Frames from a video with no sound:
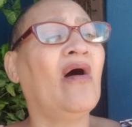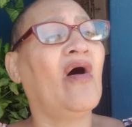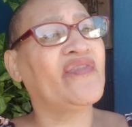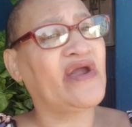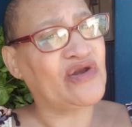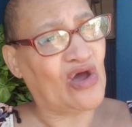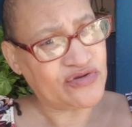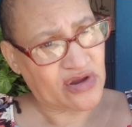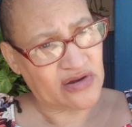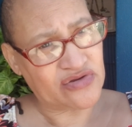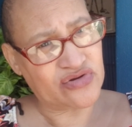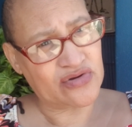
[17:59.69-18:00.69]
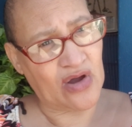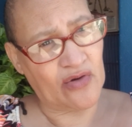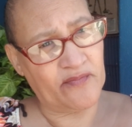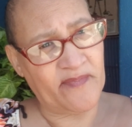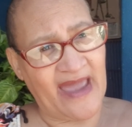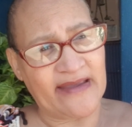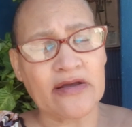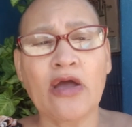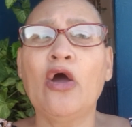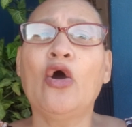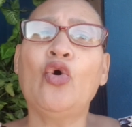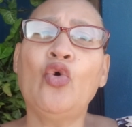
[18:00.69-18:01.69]
Are they not going to go back?
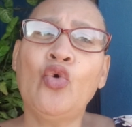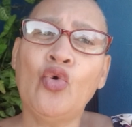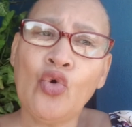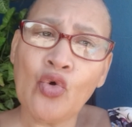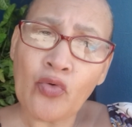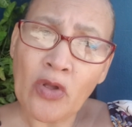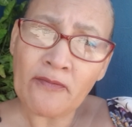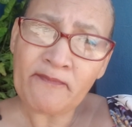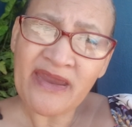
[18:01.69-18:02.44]
Who will